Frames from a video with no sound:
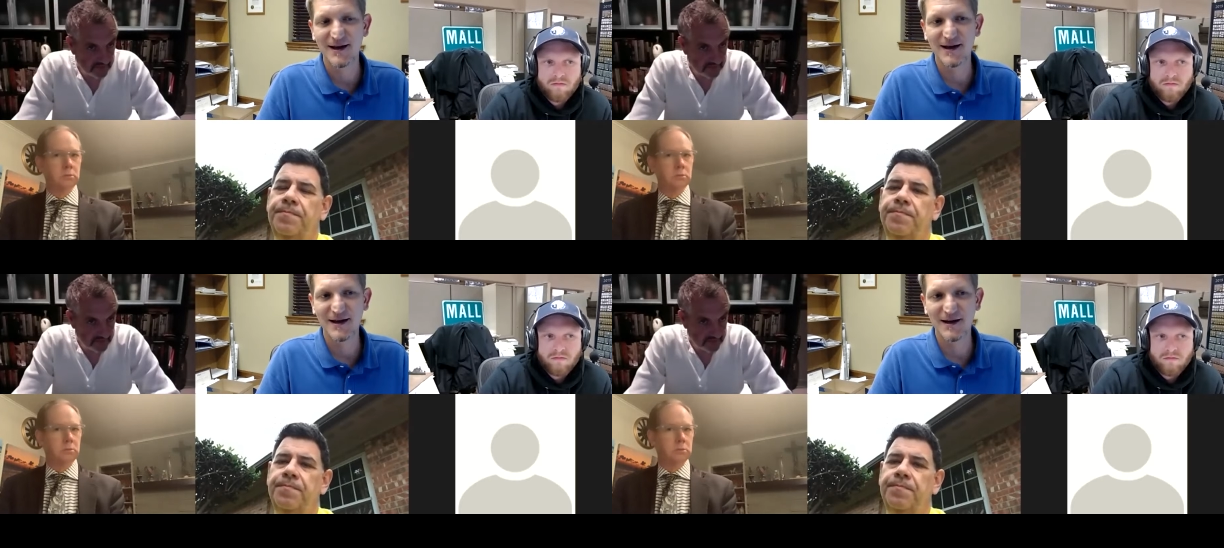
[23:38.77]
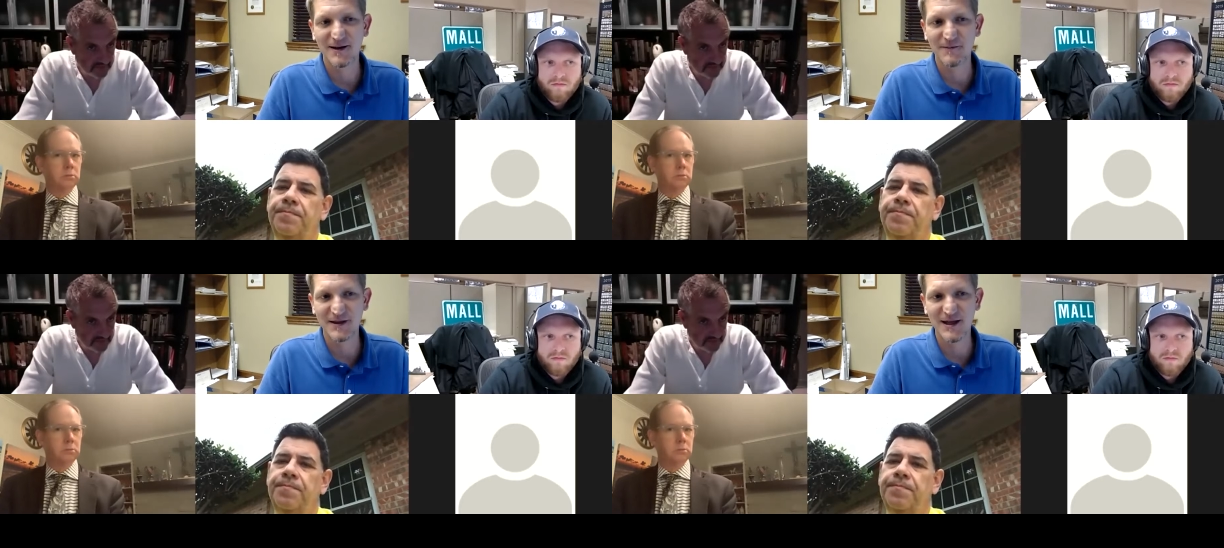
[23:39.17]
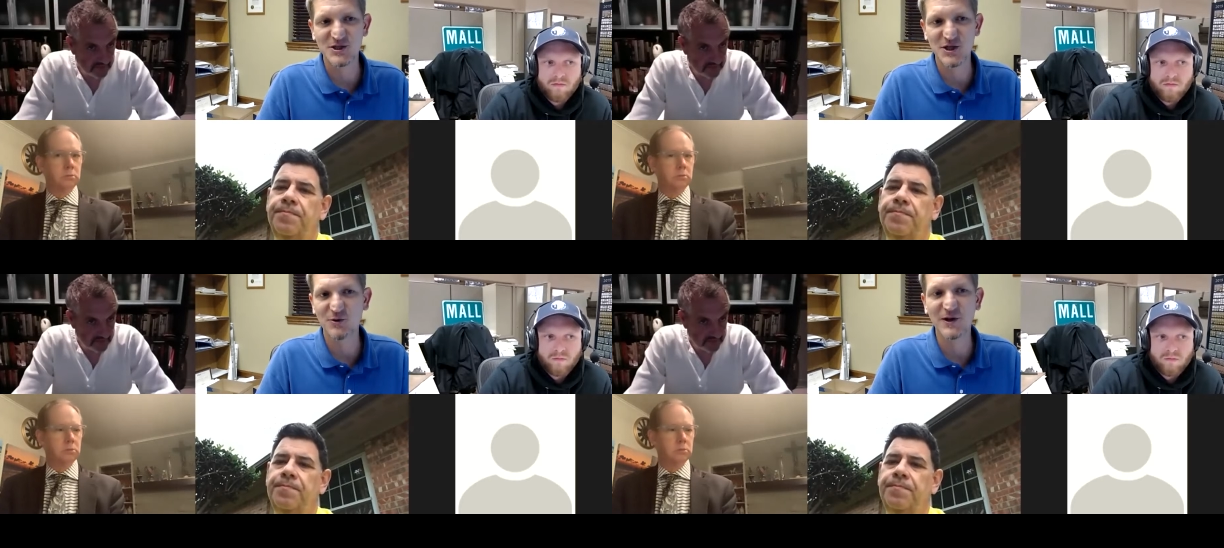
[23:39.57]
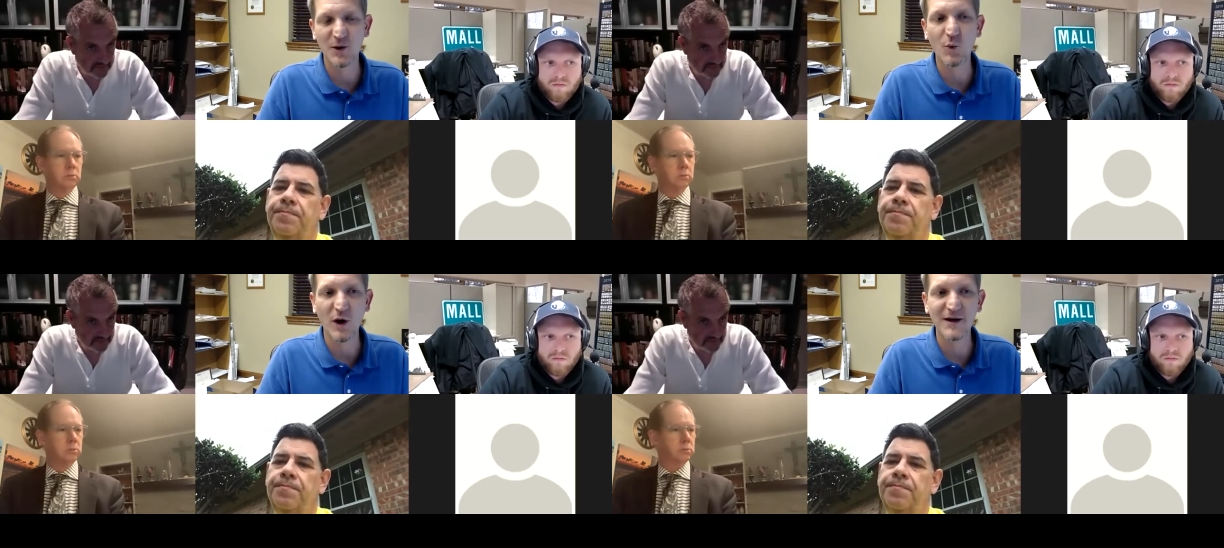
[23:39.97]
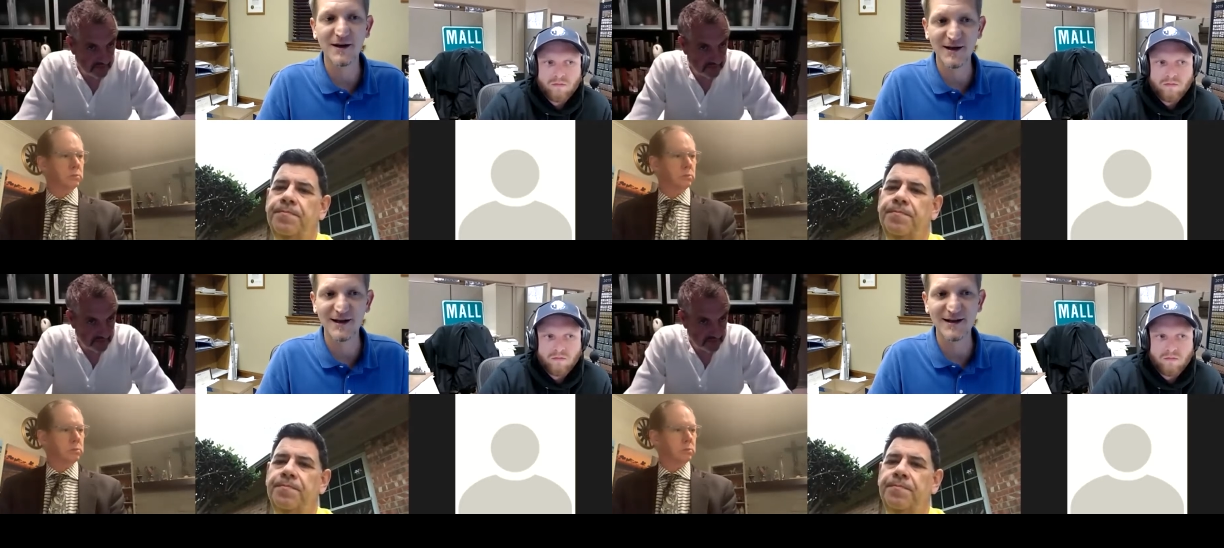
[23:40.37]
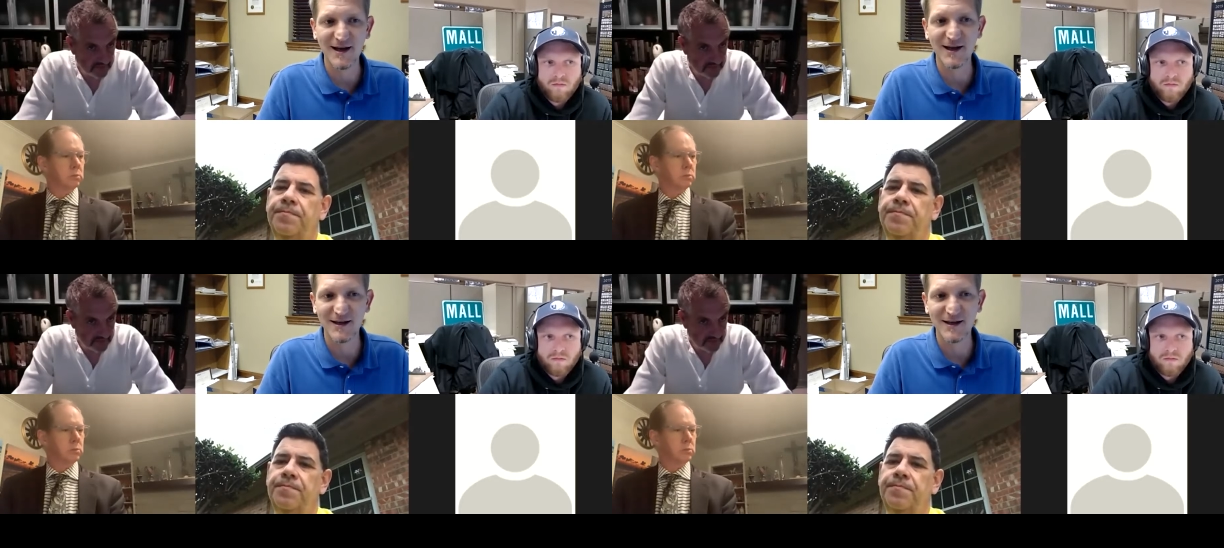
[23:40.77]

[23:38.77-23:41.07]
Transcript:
Speaker 1: Um, but they generally get one done a day.